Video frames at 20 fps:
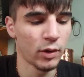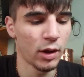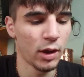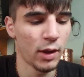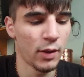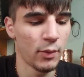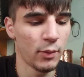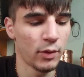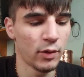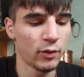
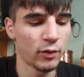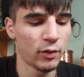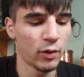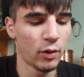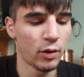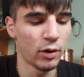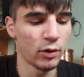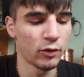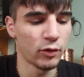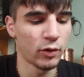And then we just go
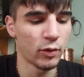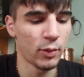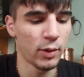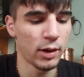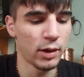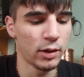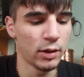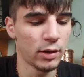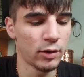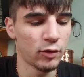Archer
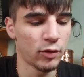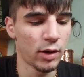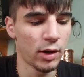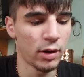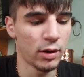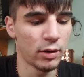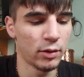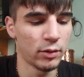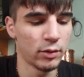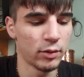Queen to try
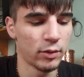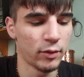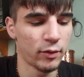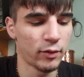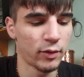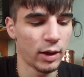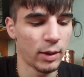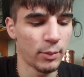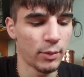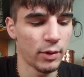and
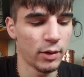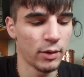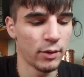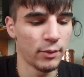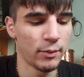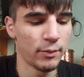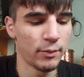snipe it.